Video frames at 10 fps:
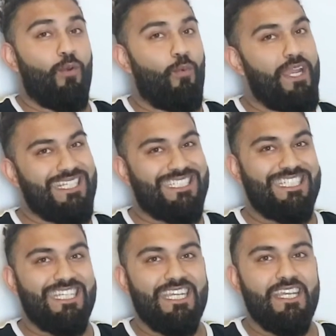
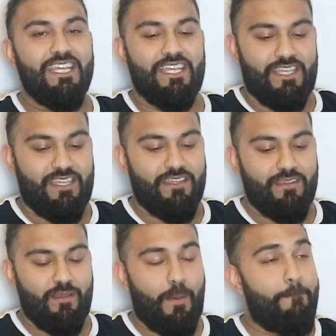which
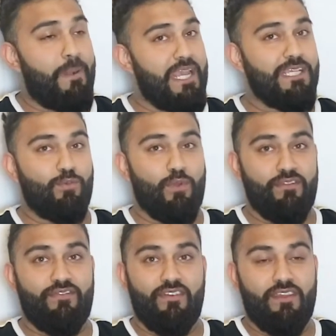plays
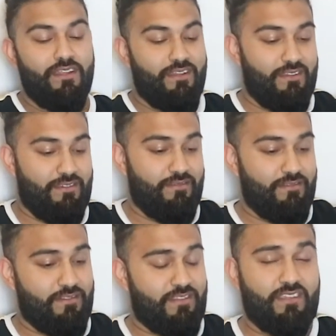with
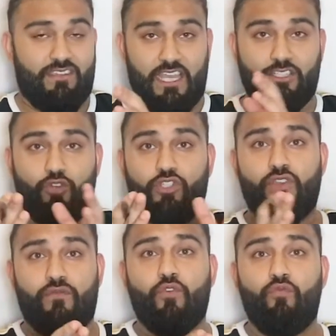
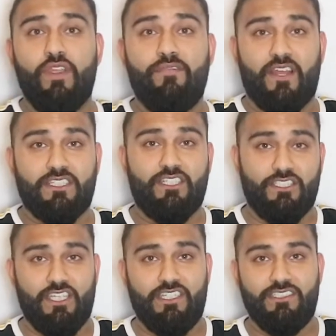gastroesophageal reflux
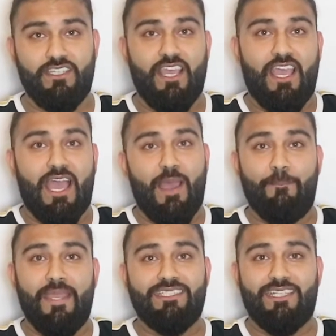disease
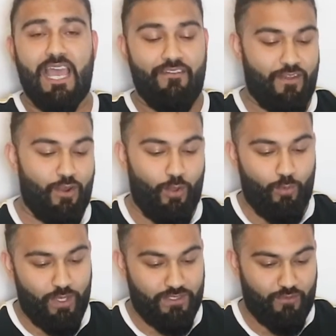and makes life a
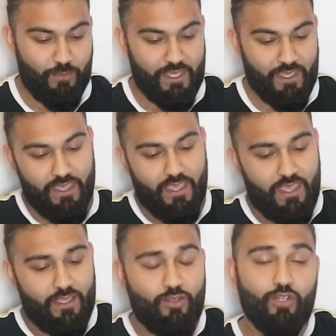lot worse for me,
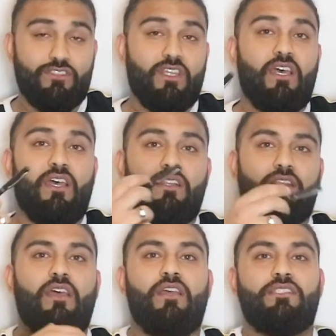because
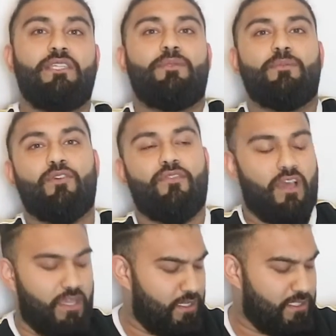the symptoms of it
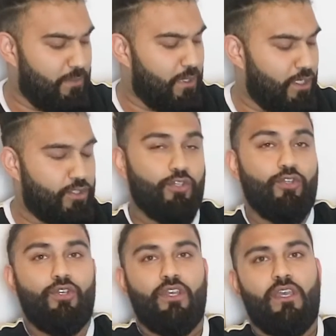are similar
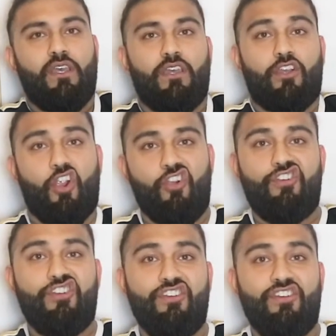to GERD,